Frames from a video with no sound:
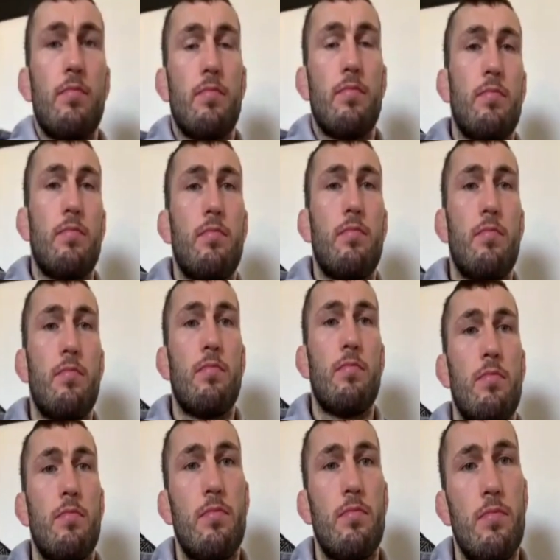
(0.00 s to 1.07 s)

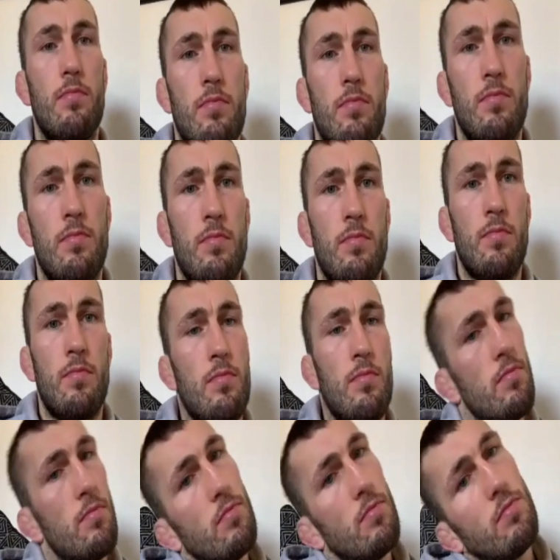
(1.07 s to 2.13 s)

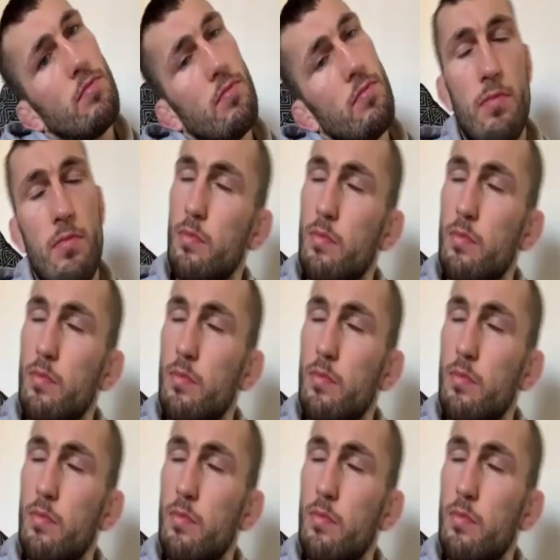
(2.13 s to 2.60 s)
(not speaking)